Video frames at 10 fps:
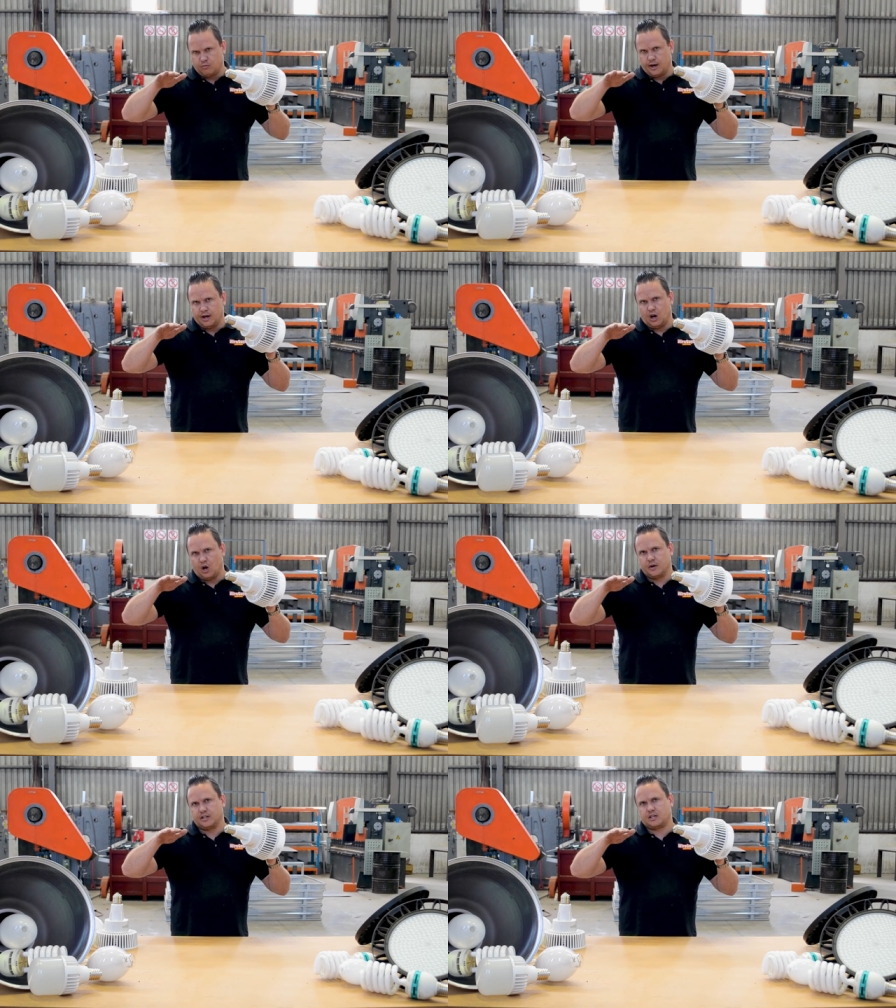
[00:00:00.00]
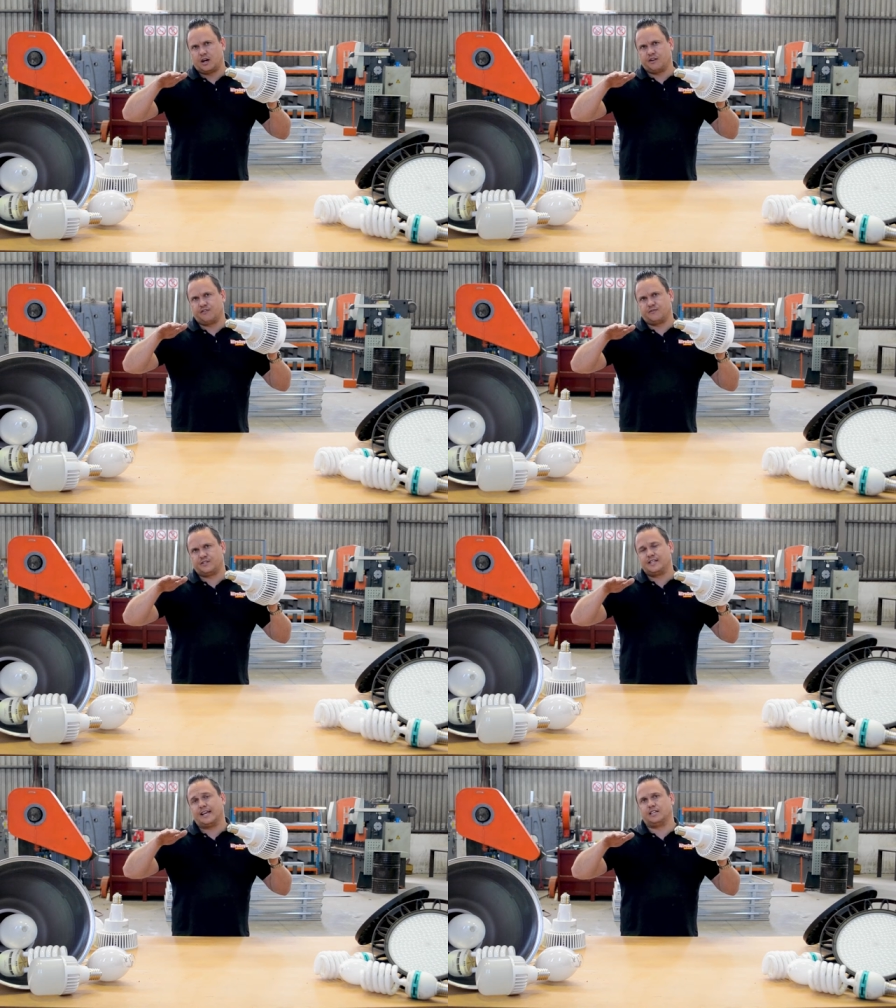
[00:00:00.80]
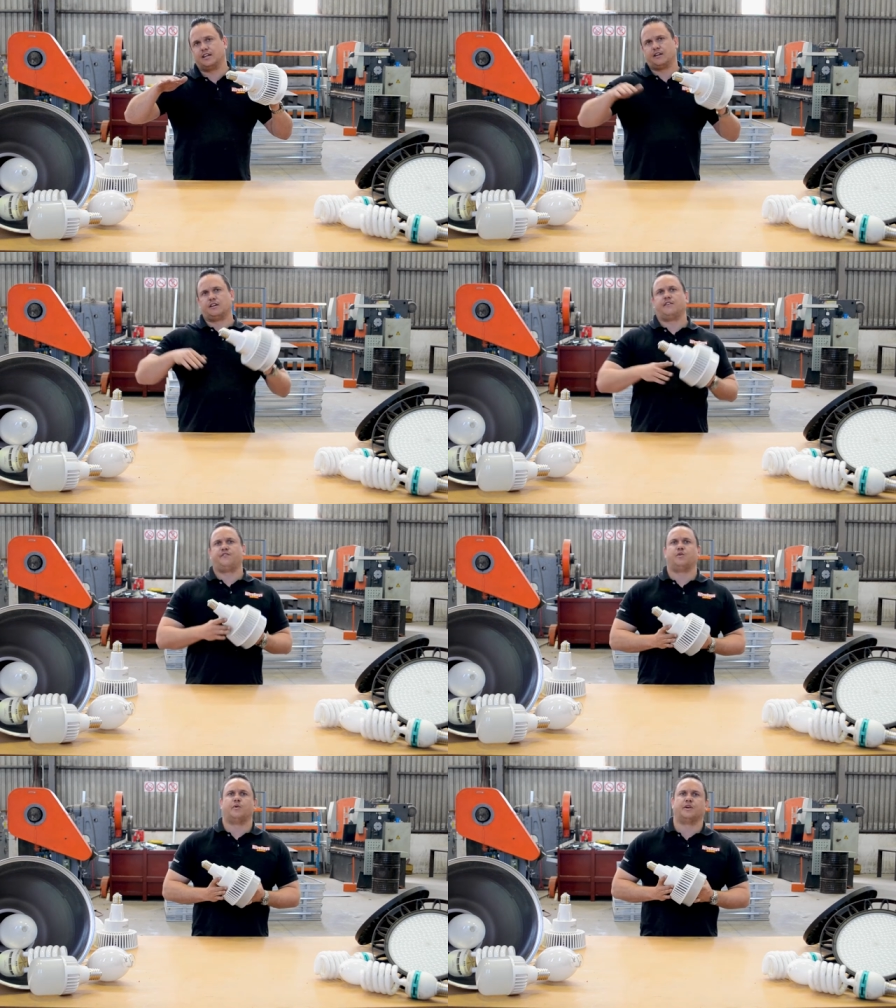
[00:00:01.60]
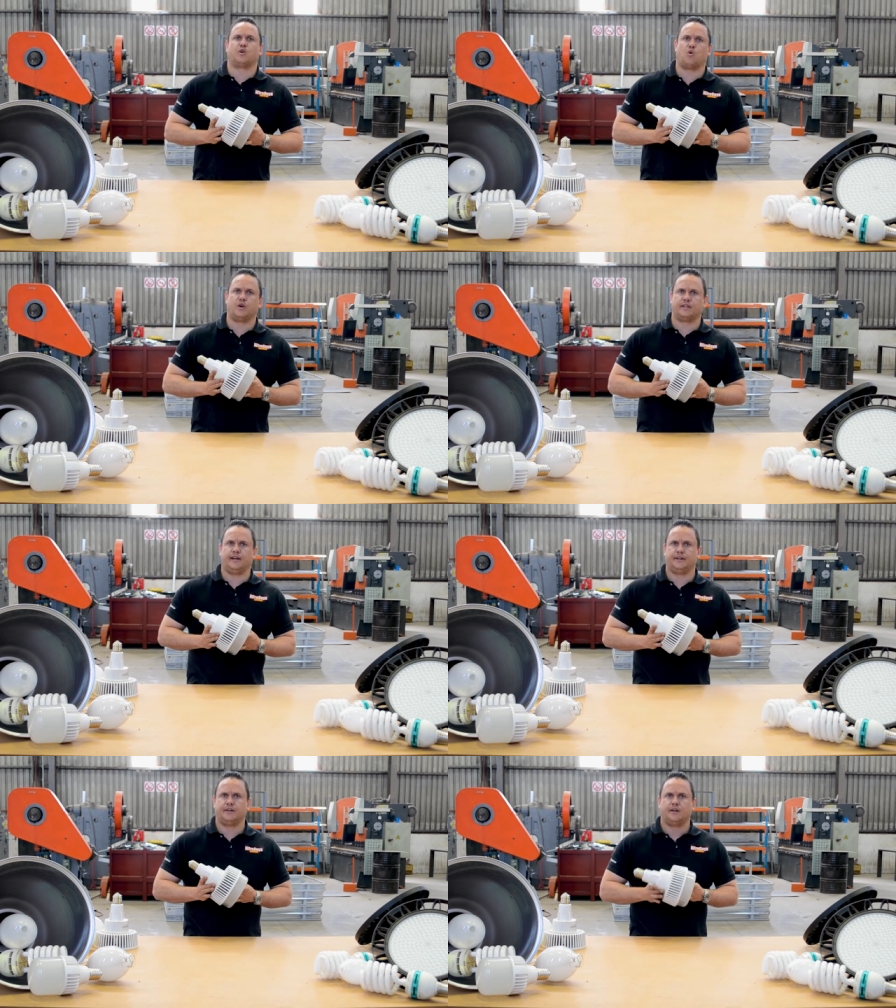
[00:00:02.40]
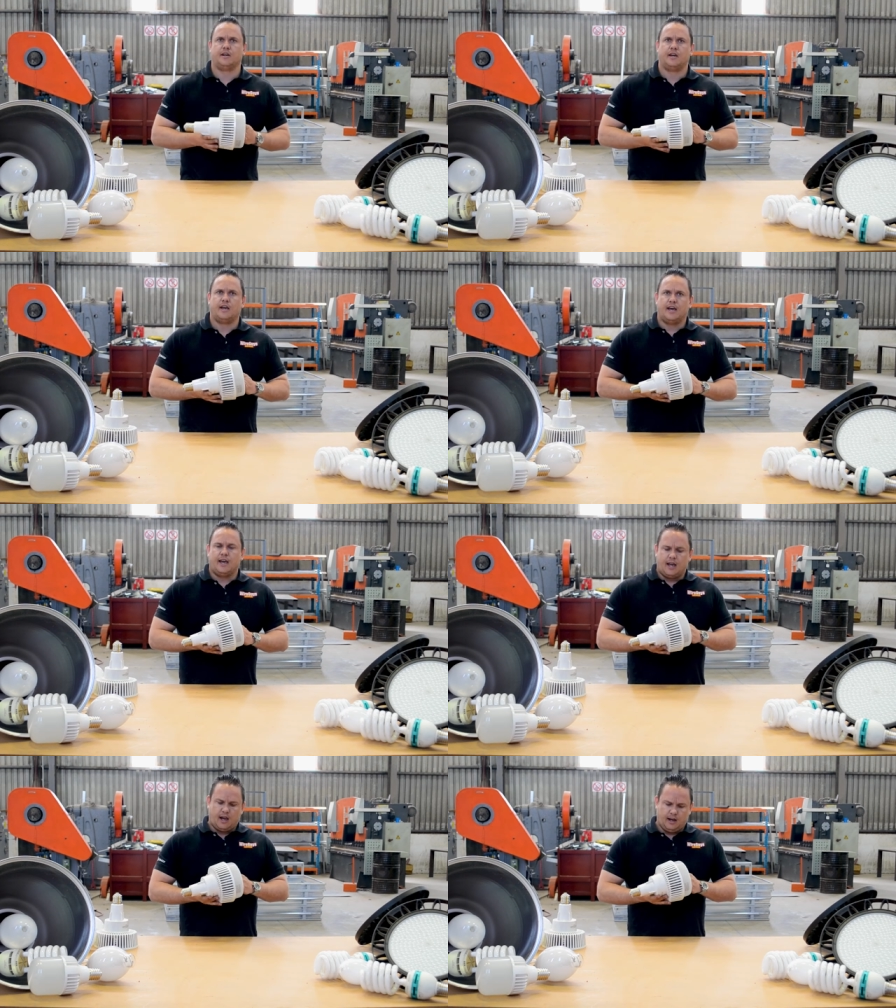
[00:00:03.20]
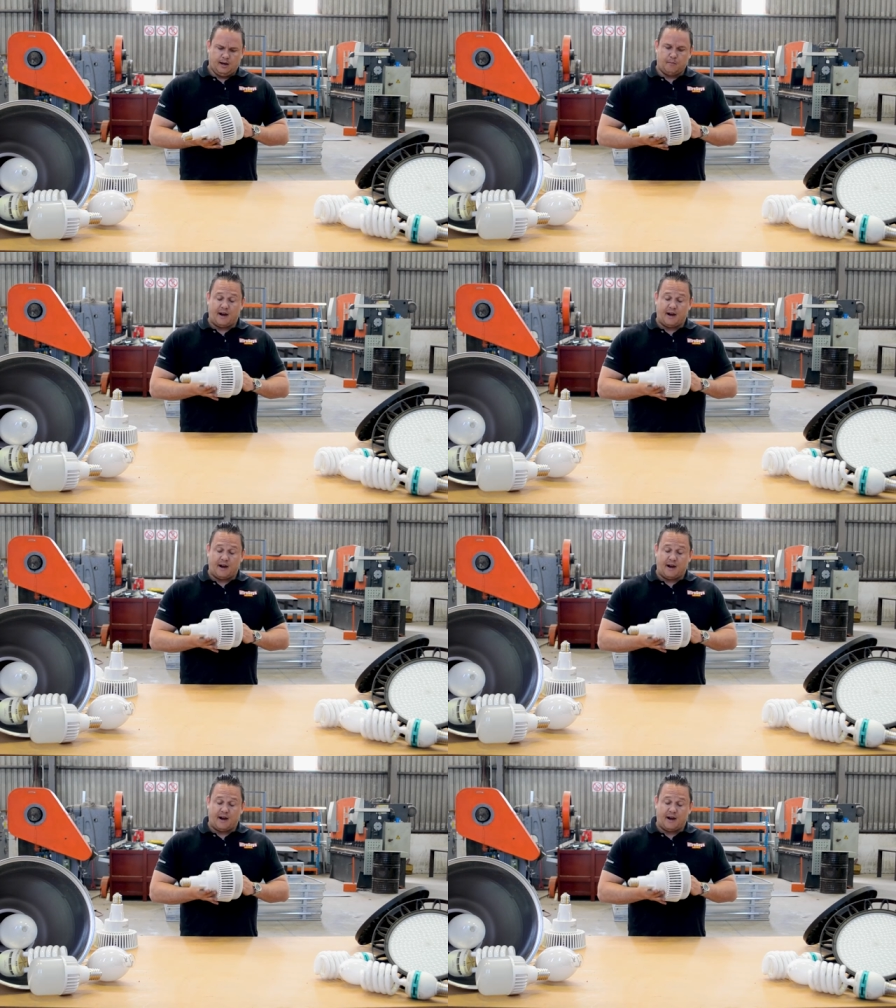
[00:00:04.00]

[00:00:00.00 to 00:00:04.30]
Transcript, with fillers: in the lowest kind of setting, if you want to call it that.